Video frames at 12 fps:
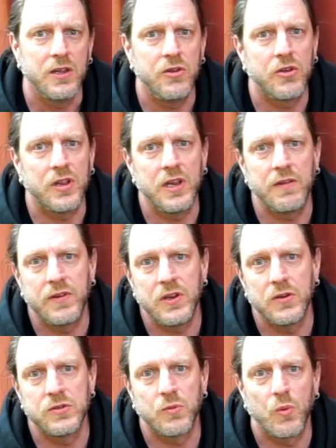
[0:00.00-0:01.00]
you can even
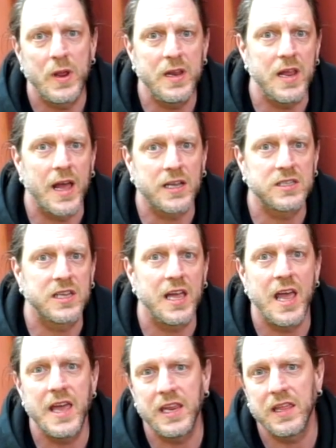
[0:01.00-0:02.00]
use Windex,
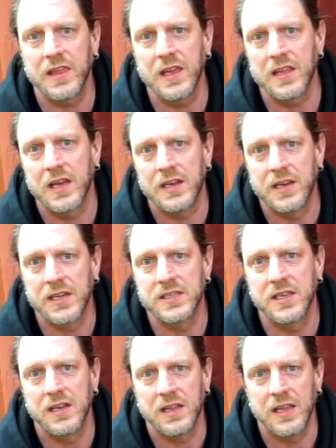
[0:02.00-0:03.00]
anything that
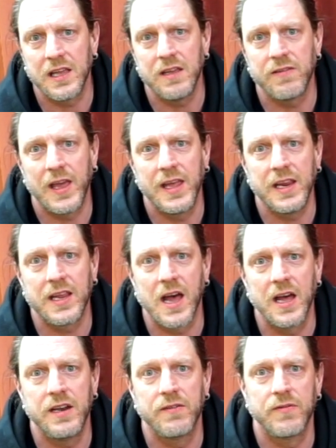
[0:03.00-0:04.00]
doesn't leave any
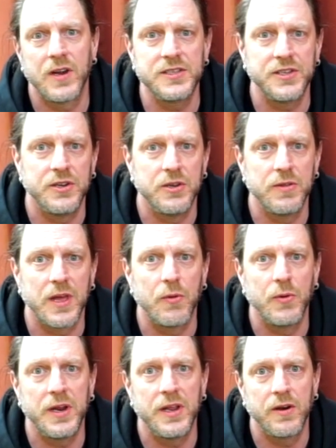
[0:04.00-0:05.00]
kind of residue that
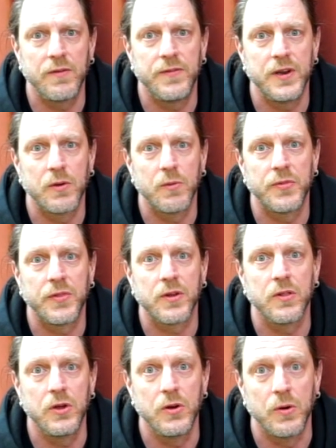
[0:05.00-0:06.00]
would interfere with the
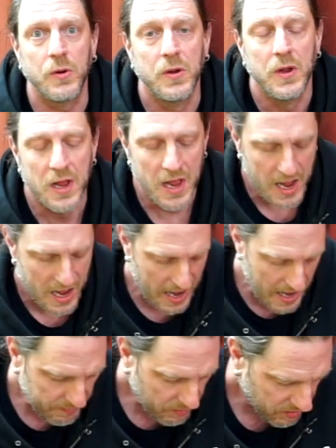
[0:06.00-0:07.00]
glue.
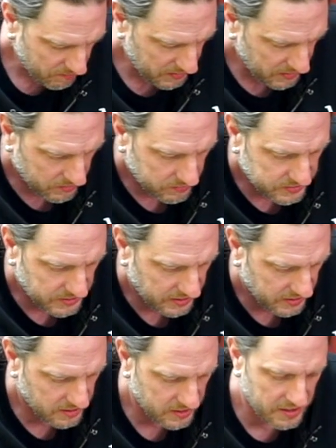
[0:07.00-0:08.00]
I'm going to be
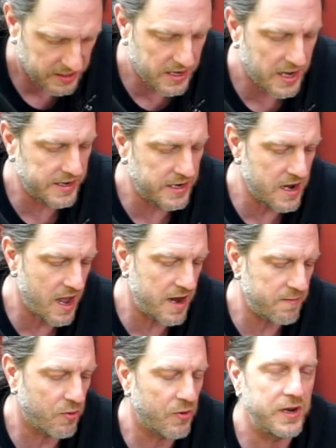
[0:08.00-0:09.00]
using
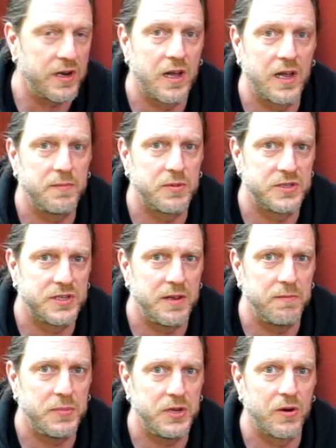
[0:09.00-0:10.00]

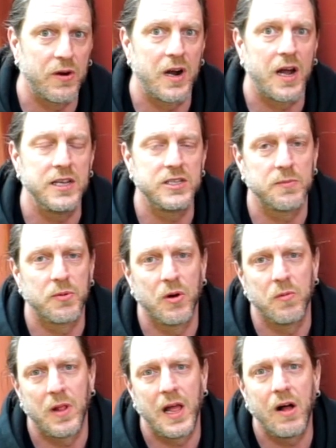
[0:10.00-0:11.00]
99.9% pure
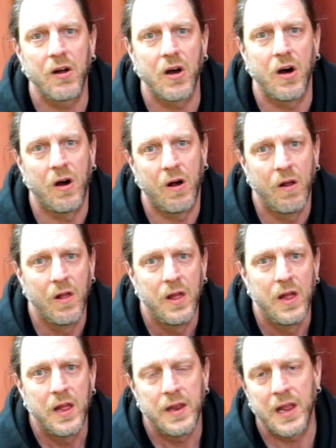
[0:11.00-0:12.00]
isopropyl alcohol.
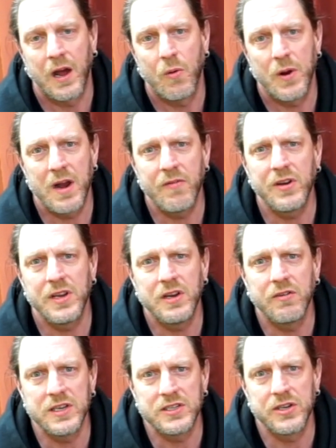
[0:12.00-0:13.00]
Now whatever
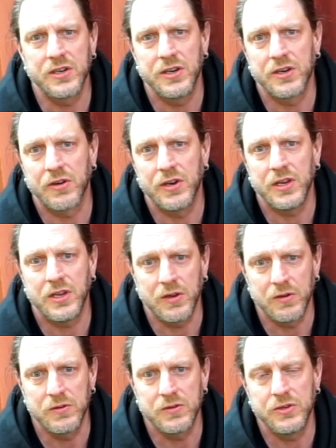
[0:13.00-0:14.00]
degreaser you're going to
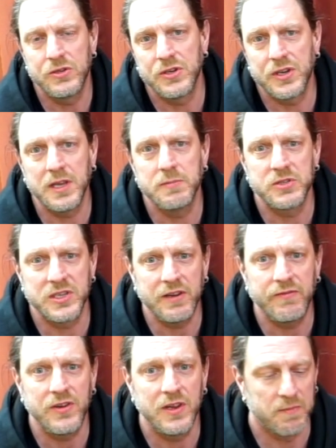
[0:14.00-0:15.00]
use, you should keep
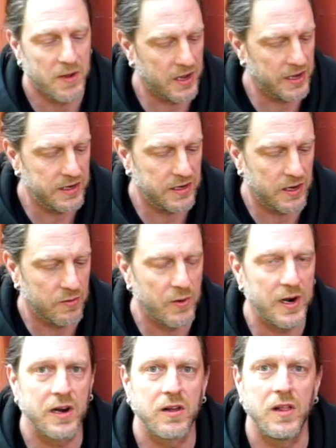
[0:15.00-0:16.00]
safety in mind and
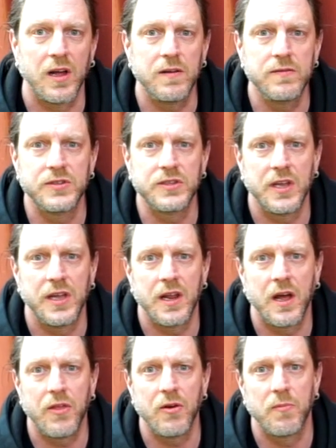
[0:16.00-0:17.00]
wear gloves and
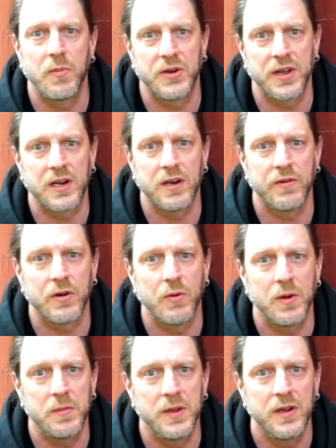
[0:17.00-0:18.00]
other protective
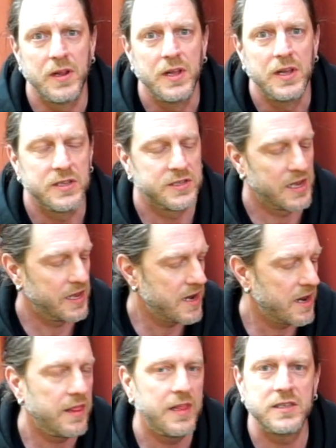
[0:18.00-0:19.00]
equipment so that
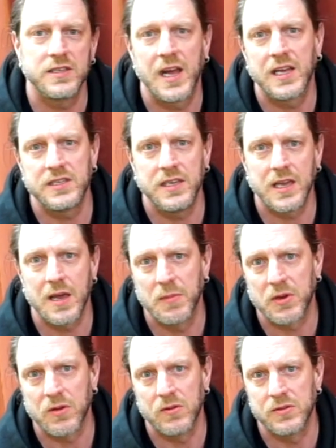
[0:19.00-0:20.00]
none of these nasty
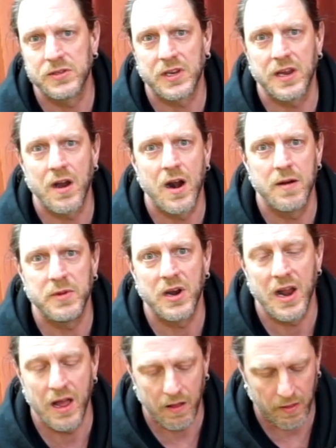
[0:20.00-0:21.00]
chemicals can harm your
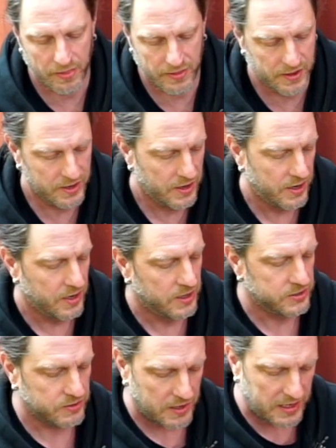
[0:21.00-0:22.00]
health.
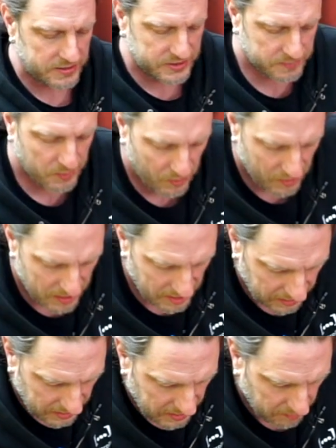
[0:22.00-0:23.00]
So I'll just pour a
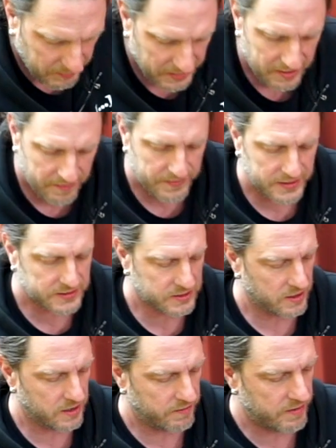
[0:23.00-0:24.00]
little bit of this
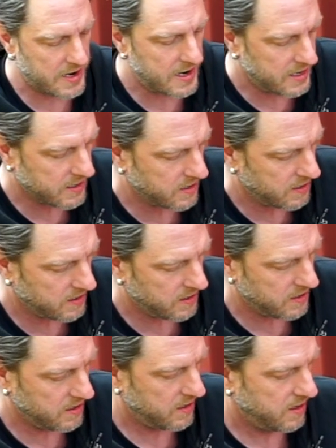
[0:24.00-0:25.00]
on a rag,
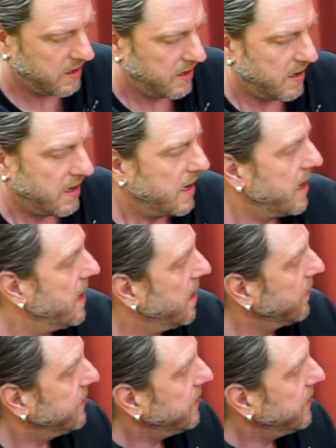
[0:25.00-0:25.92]
and I'll